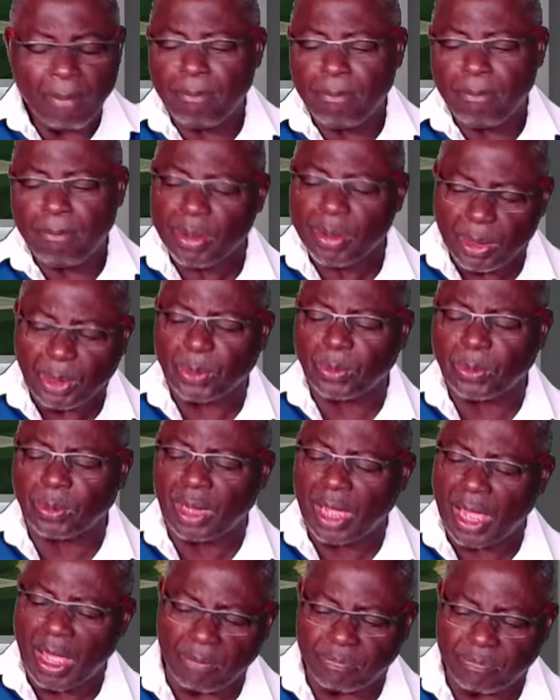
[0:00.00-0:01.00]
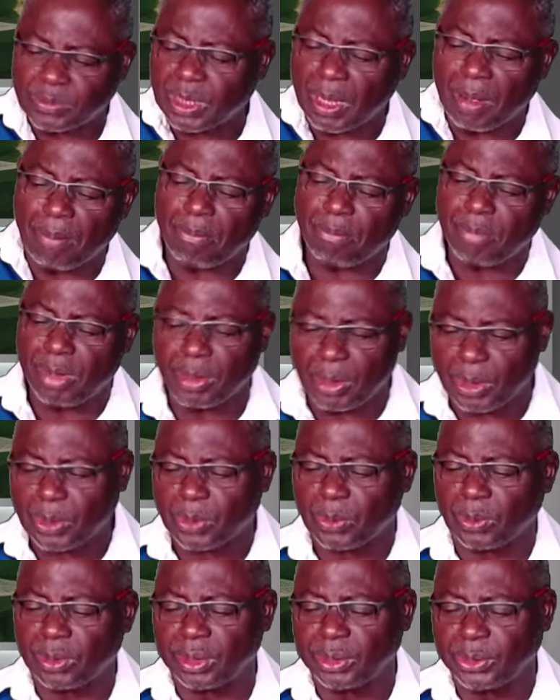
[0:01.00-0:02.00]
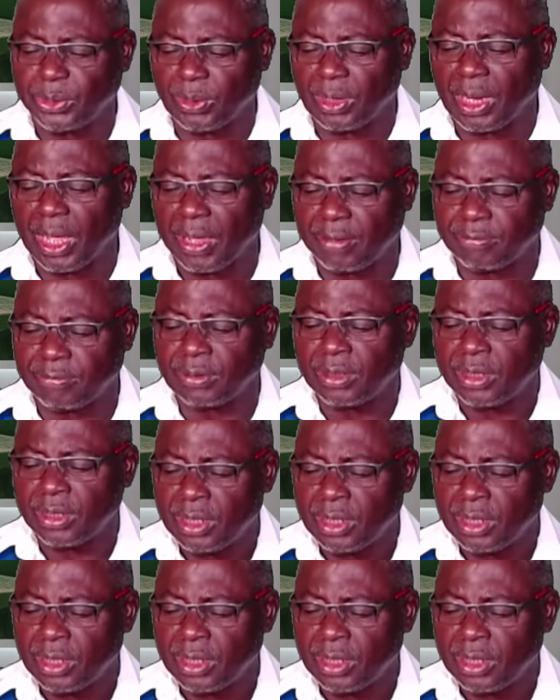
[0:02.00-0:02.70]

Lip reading: miracle after miracle in your life.